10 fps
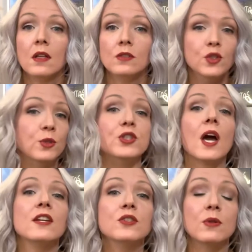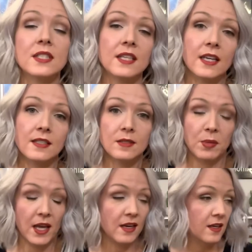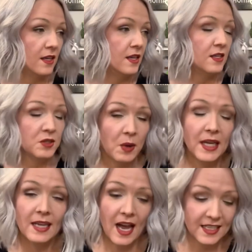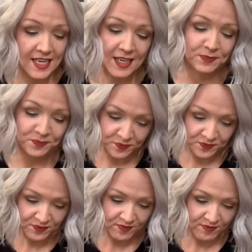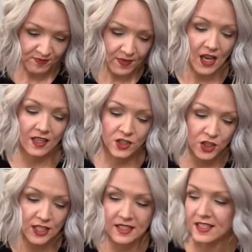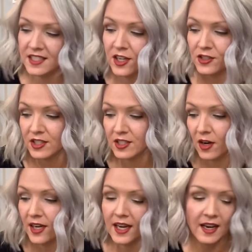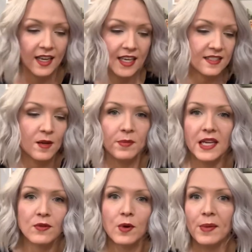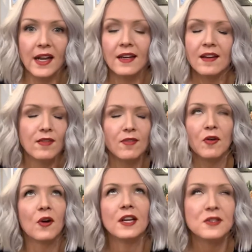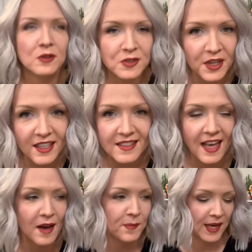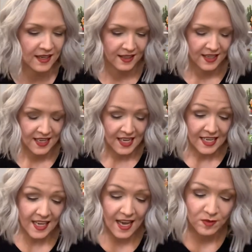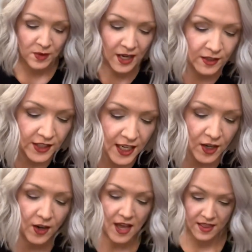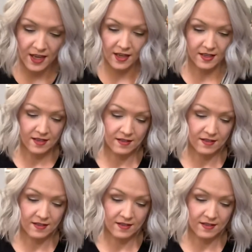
do what you got to do. Let's get it displayed. So I did. Just this year, just started it. I guess I'm being repetitive. I've already told you guys that. But yeah, when I look at her, I think